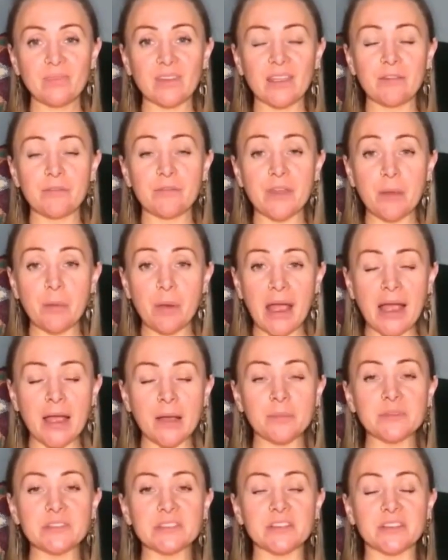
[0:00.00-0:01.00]
if they were
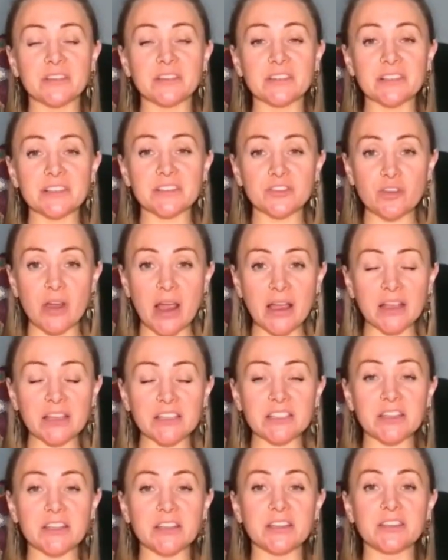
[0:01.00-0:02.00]
absent,
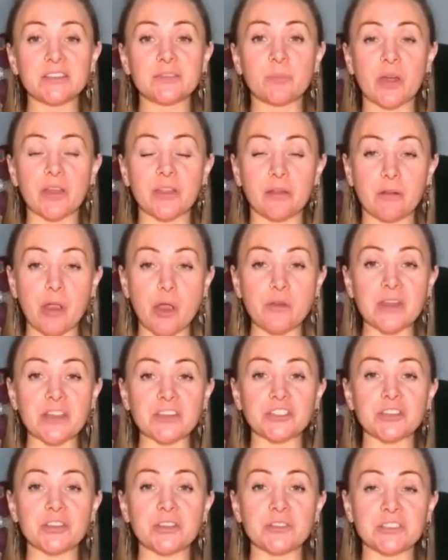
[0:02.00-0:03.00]
distracted by their own
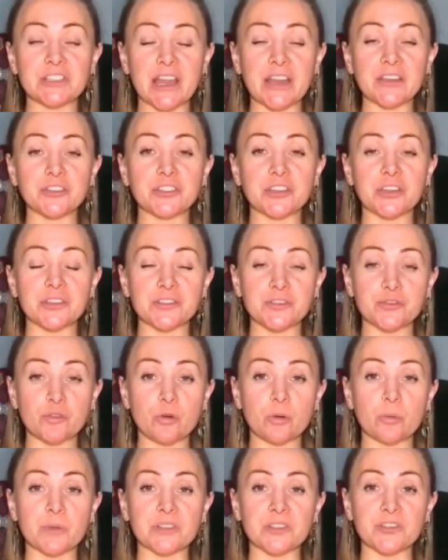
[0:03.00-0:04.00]
issues, tensions,
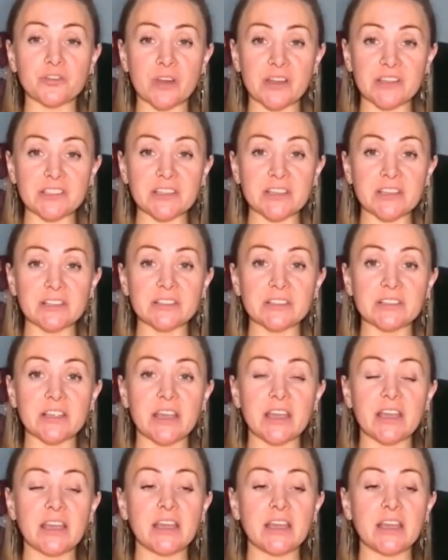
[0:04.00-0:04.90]
traumas, stresses,